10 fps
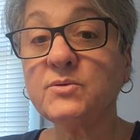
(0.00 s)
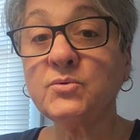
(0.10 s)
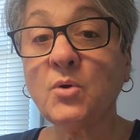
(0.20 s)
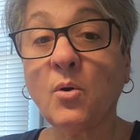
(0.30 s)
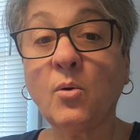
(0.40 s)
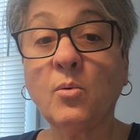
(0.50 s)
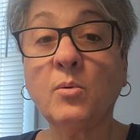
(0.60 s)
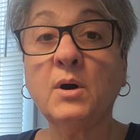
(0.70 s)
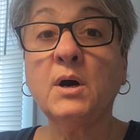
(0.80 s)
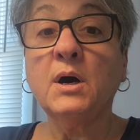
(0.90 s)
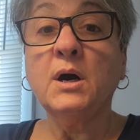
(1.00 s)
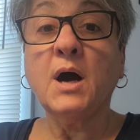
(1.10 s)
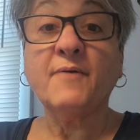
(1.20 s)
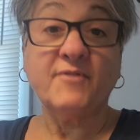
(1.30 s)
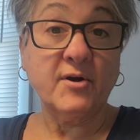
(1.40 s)
So
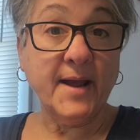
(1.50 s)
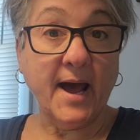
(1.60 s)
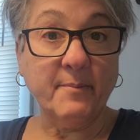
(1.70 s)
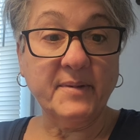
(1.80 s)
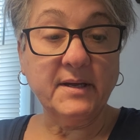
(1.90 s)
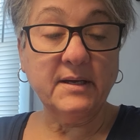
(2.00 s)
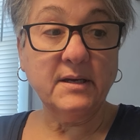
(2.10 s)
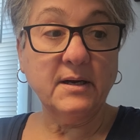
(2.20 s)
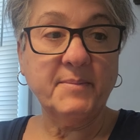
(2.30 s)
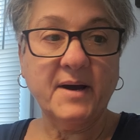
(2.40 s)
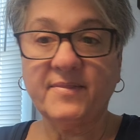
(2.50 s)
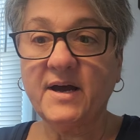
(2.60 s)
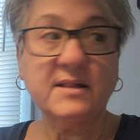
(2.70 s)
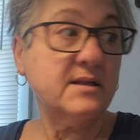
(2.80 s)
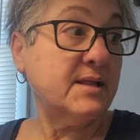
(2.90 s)
I'm very happy about
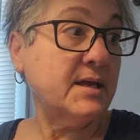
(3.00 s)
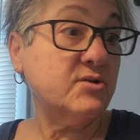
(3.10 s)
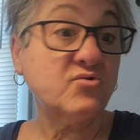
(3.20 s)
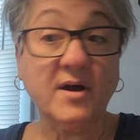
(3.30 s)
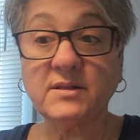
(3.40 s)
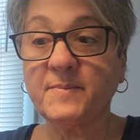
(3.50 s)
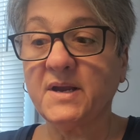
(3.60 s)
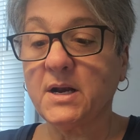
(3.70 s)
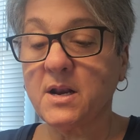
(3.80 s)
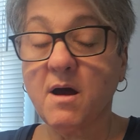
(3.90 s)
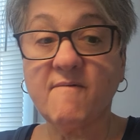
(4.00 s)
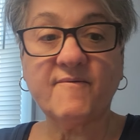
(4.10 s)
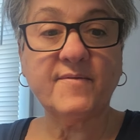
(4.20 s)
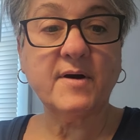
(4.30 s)
that they trust me enough